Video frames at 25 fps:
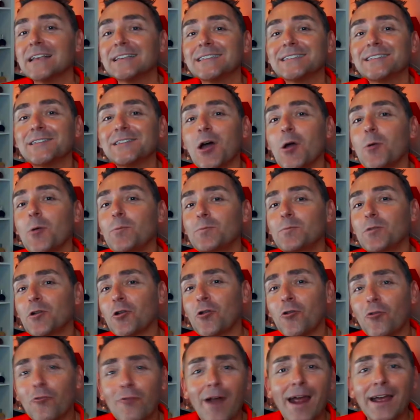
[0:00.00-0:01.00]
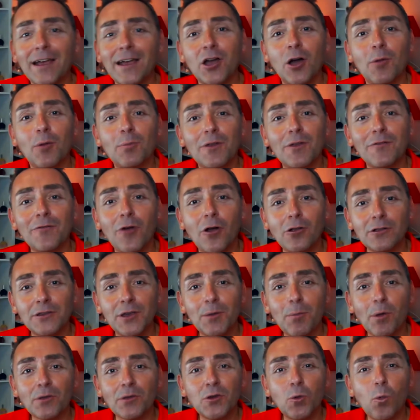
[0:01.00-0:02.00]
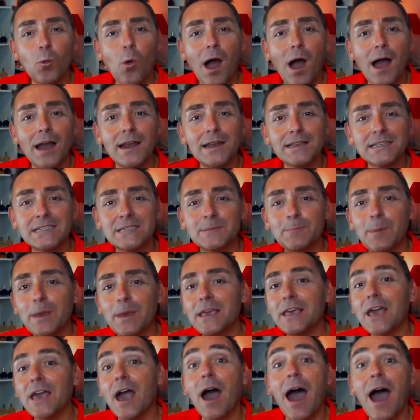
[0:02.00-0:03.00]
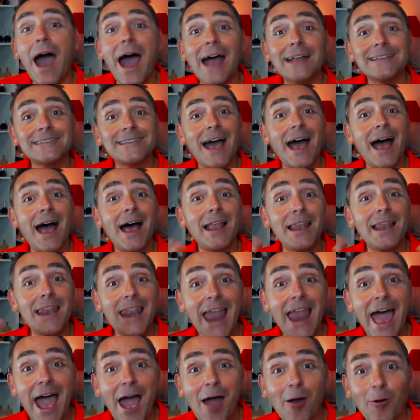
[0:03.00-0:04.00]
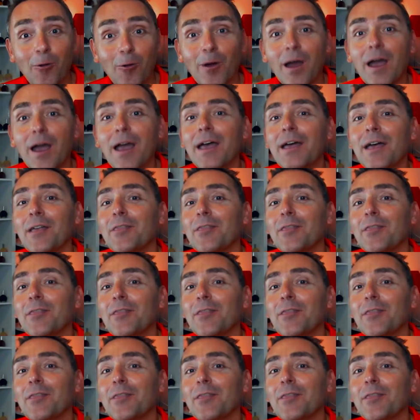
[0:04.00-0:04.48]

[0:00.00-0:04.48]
So crank up the volume on your wireless speaker and allow